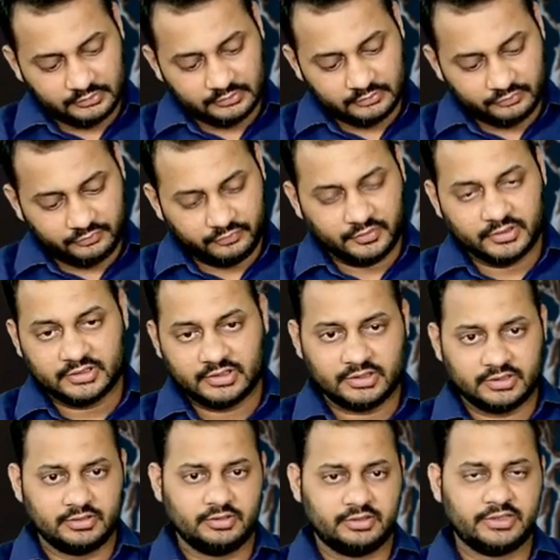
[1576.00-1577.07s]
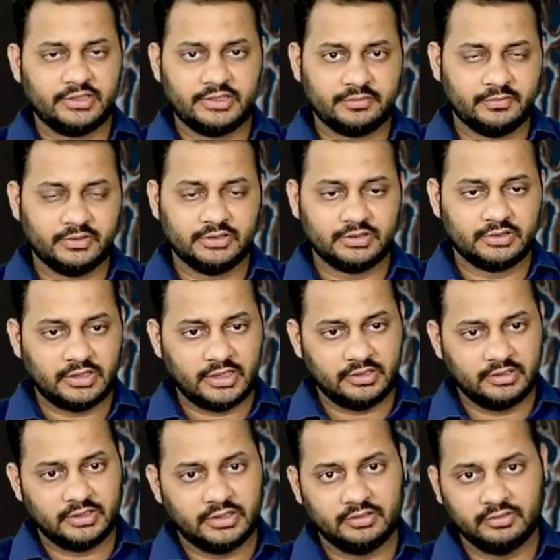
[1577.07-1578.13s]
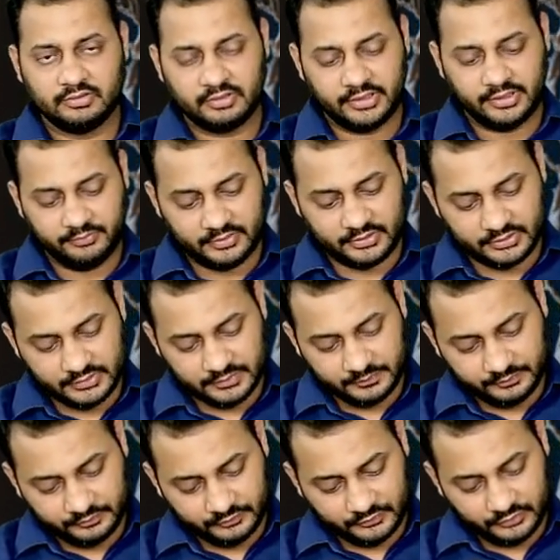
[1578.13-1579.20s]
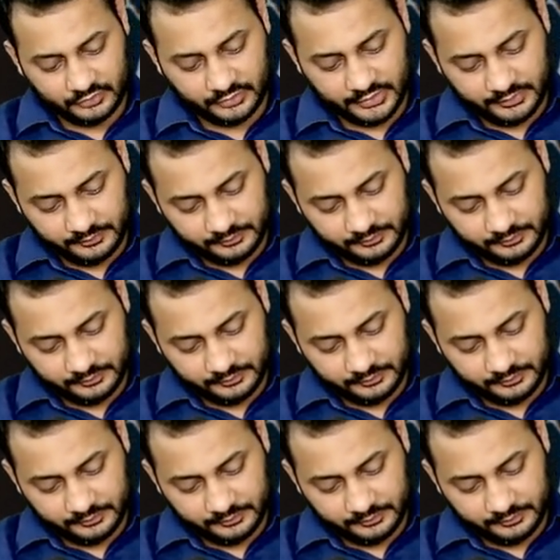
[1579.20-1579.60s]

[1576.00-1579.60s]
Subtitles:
first 6 months and then 3 months. Okay.